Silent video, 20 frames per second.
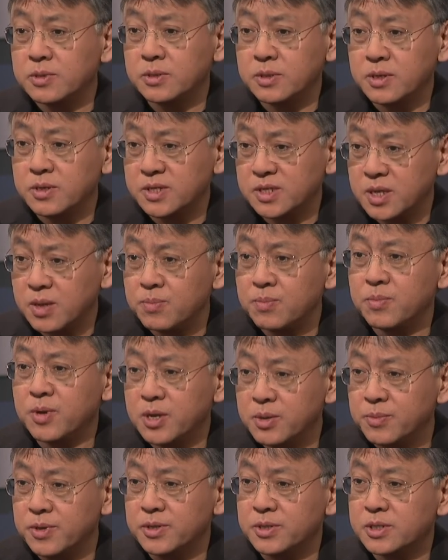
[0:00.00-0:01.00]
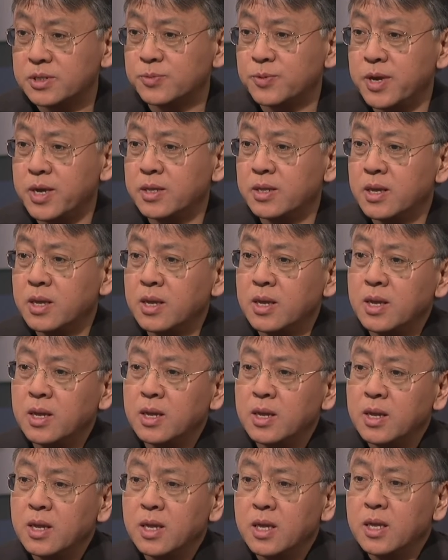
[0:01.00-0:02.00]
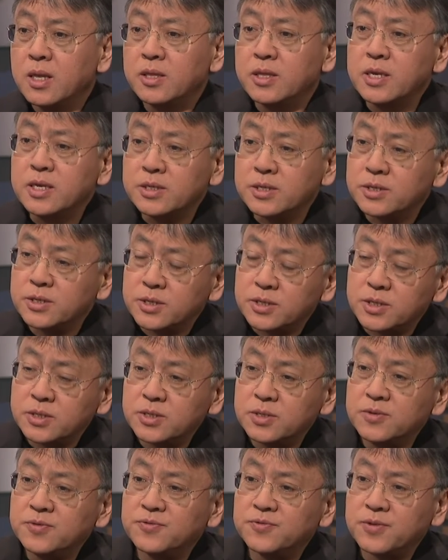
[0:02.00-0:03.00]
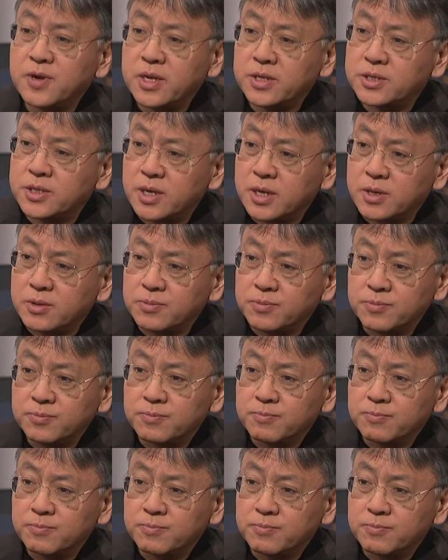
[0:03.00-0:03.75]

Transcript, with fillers: there are some moments when things are just too fragile.